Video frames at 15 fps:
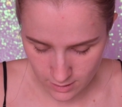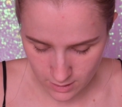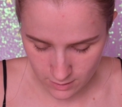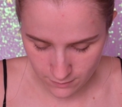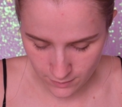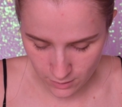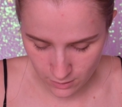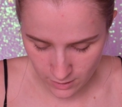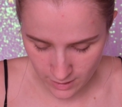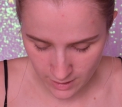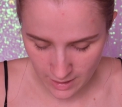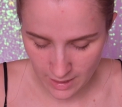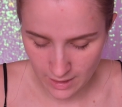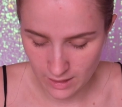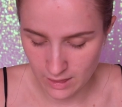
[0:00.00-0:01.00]
does feel like
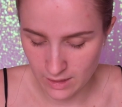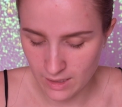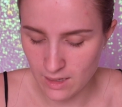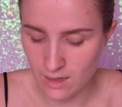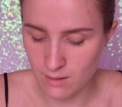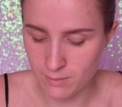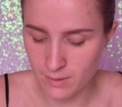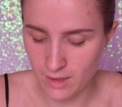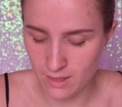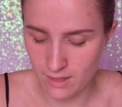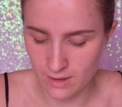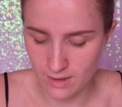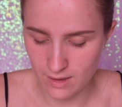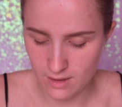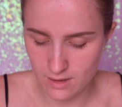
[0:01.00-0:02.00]
a little bit
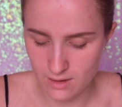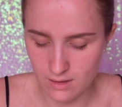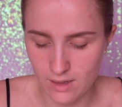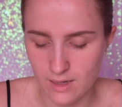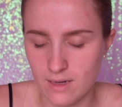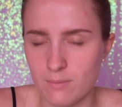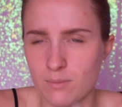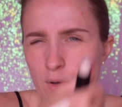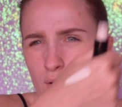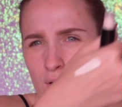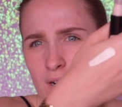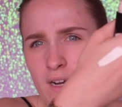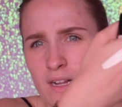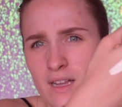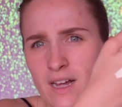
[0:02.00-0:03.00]
thick, like I'm not
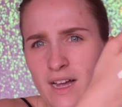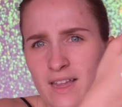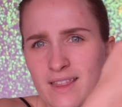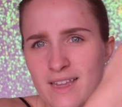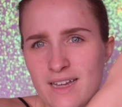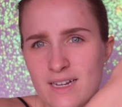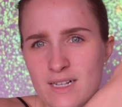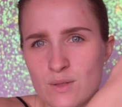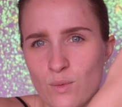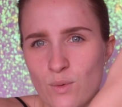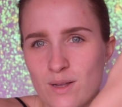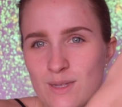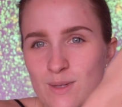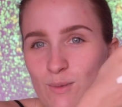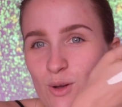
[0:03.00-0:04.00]
gonna lie. That is
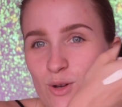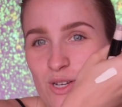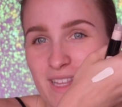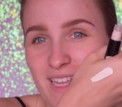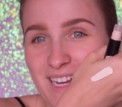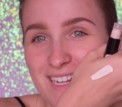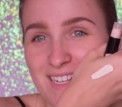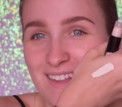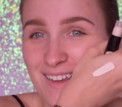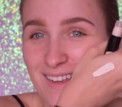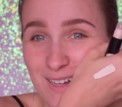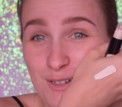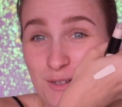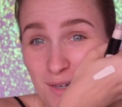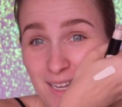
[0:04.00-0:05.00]
one swatch. That is
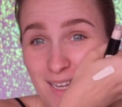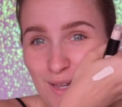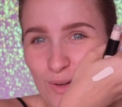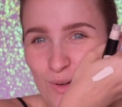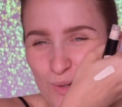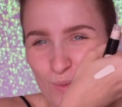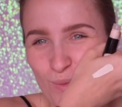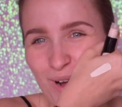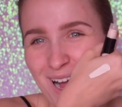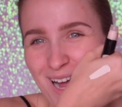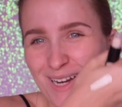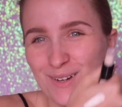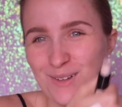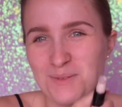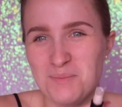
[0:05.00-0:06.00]
literally looks
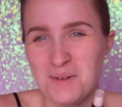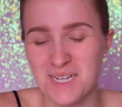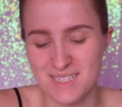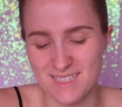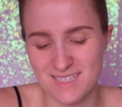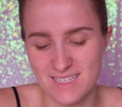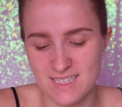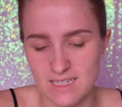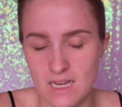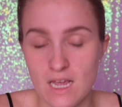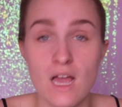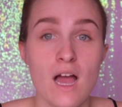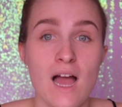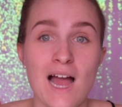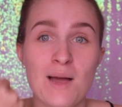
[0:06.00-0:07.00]
white on my skin.
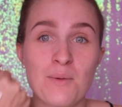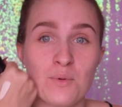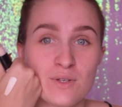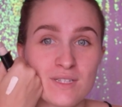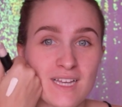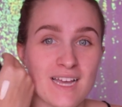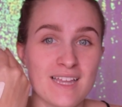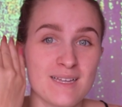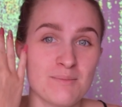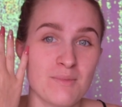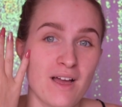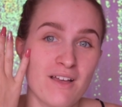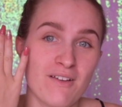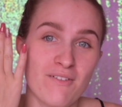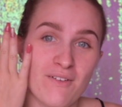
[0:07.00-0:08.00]
I will say that
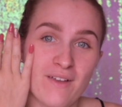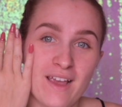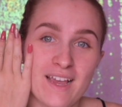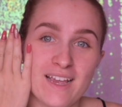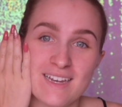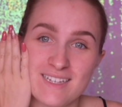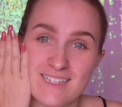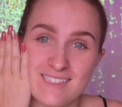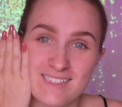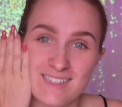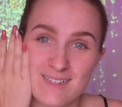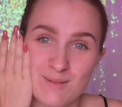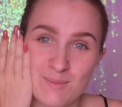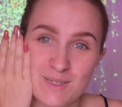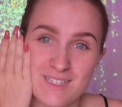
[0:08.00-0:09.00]
my hand is a
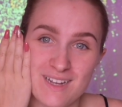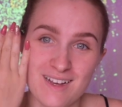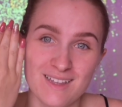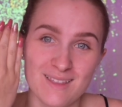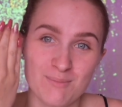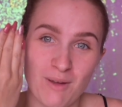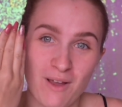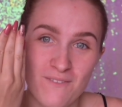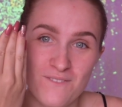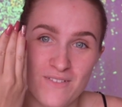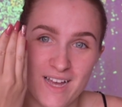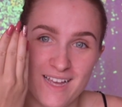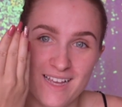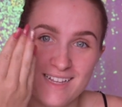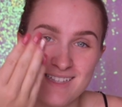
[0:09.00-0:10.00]
little bit darker than my
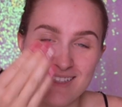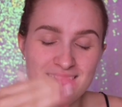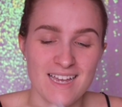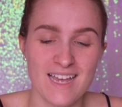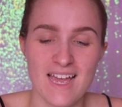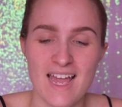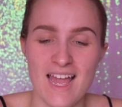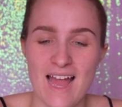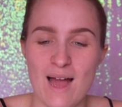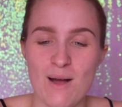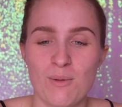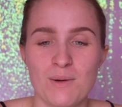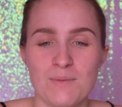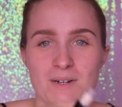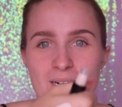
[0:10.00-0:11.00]
face.
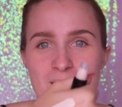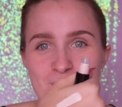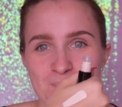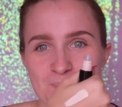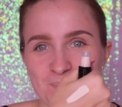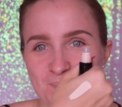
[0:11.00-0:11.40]
However,